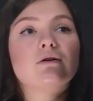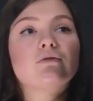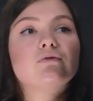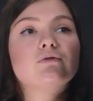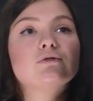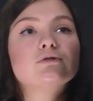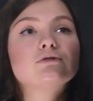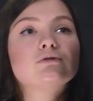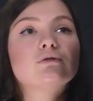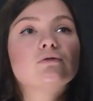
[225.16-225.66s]

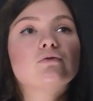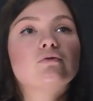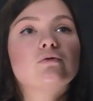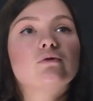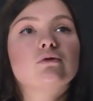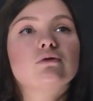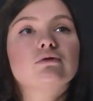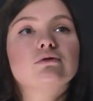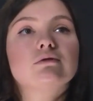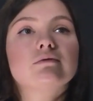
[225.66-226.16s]
First of
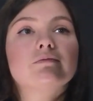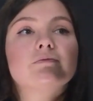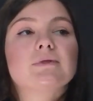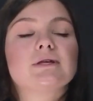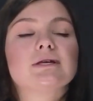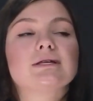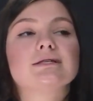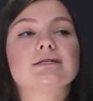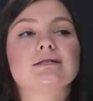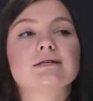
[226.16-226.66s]
all,
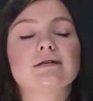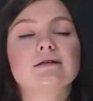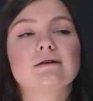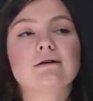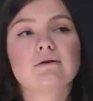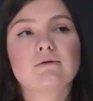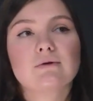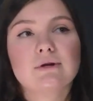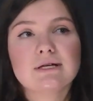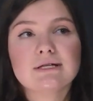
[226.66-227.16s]
the
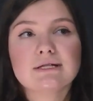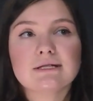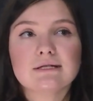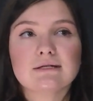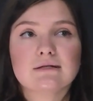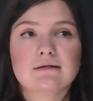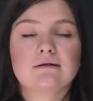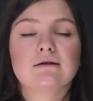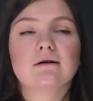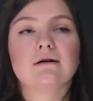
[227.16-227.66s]

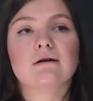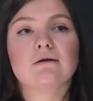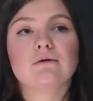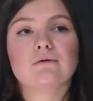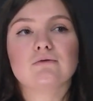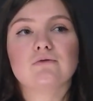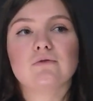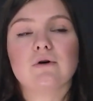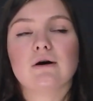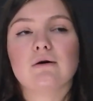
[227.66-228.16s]
increase
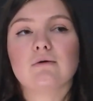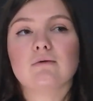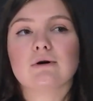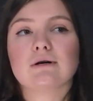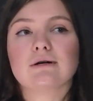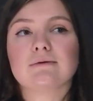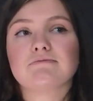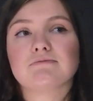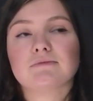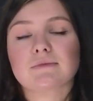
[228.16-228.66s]
of
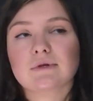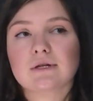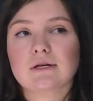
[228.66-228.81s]
our